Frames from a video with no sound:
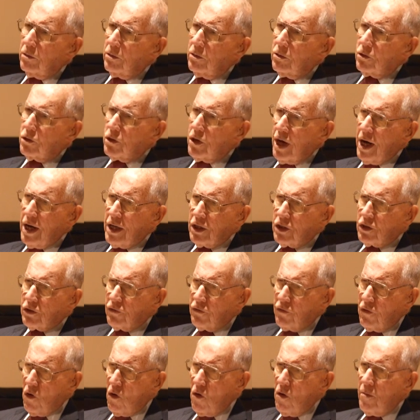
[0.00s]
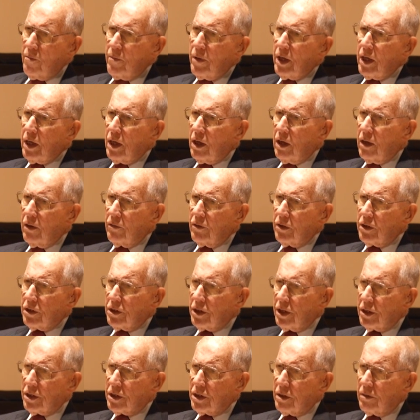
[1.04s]
transforming of the
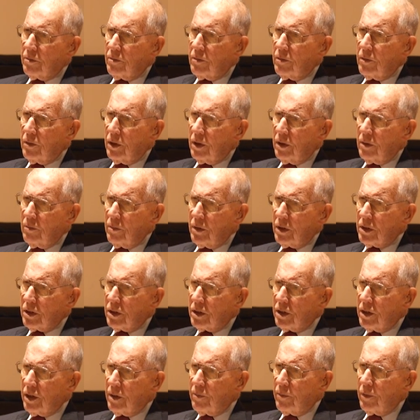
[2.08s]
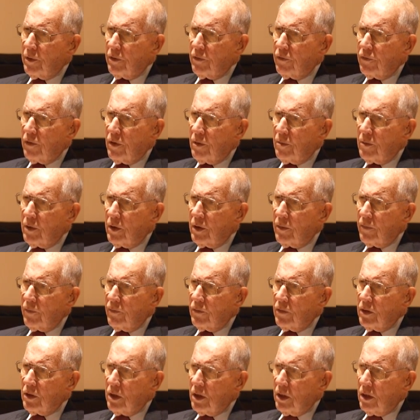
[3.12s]
system in Mississippi from a
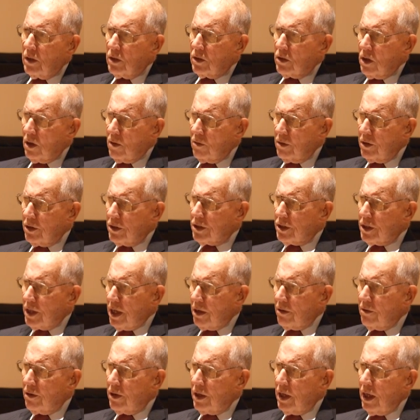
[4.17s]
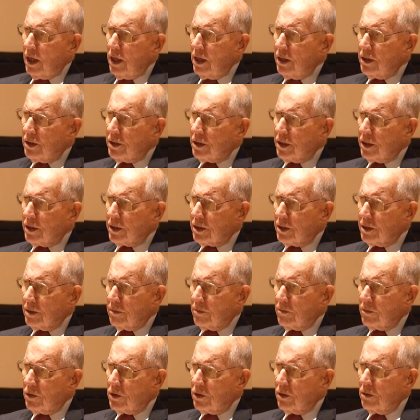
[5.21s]
totally segregated
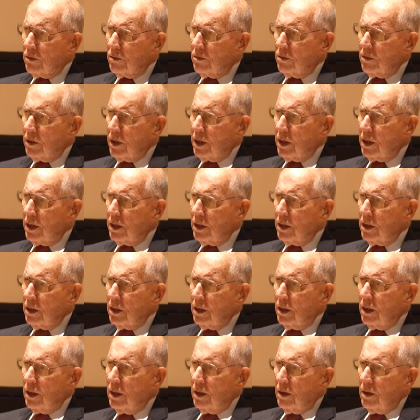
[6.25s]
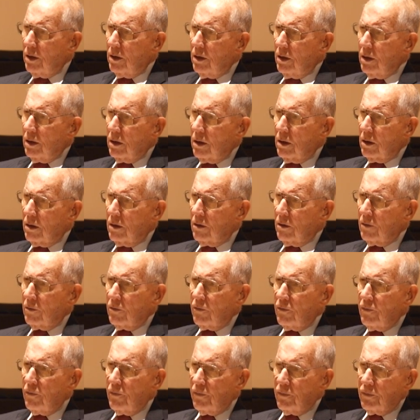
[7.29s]
system to a
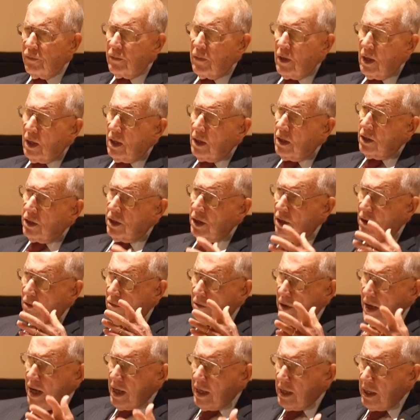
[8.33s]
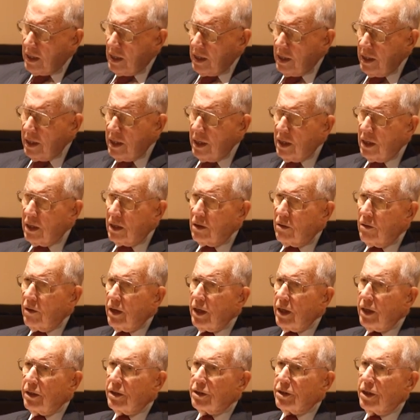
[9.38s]
theoretically
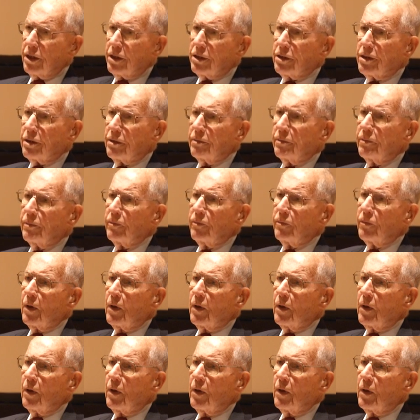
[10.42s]
integrated system.